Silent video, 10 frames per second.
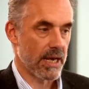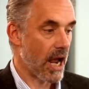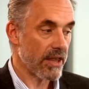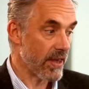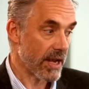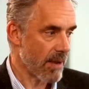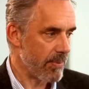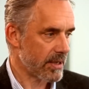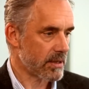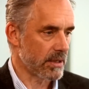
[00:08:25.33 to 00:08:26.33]
And I think I
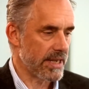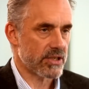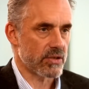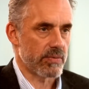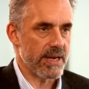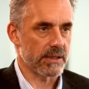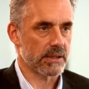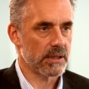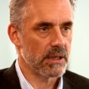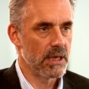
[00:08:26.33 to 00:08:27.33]
picked the lesser
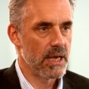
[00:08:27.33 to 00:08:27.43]
risk.